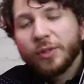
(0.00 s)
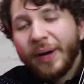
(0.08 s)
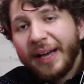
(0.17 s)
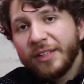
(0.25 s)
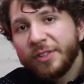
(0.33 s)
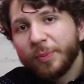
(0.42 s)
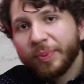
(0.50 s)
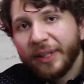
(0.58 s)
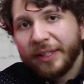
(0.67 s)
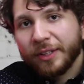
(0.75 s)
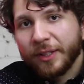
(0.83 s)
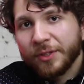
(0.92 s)
So as you
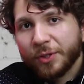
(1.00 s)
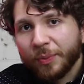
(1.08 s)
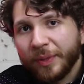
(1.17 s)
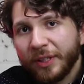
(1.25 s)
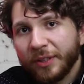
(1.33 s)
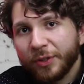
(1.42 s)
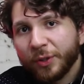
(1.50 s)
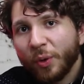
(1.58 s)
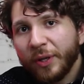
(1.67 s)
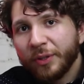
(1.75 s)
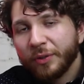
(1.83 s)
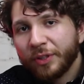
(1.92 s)
play your instrument, you're
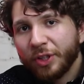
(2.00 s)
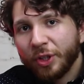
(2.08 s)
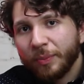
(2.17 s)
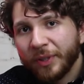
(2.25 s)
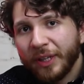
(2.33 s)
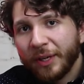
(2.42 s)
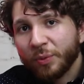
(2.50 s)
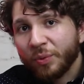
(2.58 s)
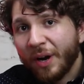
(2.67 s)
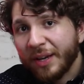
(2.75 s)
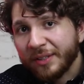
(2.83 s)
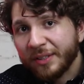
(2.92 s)
going to accumulate
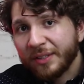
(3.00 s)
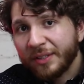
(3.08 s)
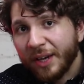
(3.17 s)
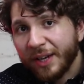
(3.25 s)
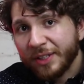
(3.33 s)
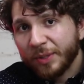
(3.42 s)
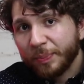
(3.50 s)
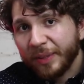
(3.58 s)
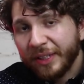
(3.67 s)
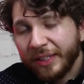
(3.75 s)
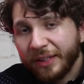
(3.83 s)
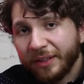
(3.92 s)
rosin dust
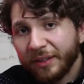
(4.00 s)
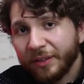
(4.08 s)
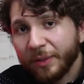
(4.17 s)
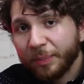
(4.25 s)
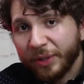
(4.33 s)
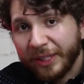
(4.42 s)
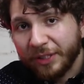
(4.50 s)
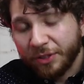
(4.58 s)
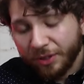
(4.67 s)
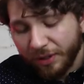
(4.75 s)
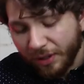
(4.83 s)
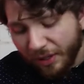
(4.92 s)
beneath the
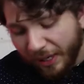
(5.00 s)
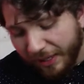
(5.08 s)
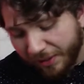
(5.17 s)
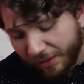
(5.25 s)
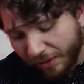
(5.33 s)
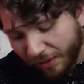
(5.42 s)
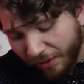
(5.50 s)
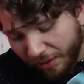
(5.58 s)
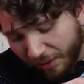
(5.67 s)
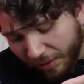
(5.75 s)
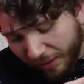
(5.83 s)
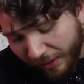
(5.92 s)
bridge. And
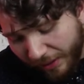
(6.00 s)
so,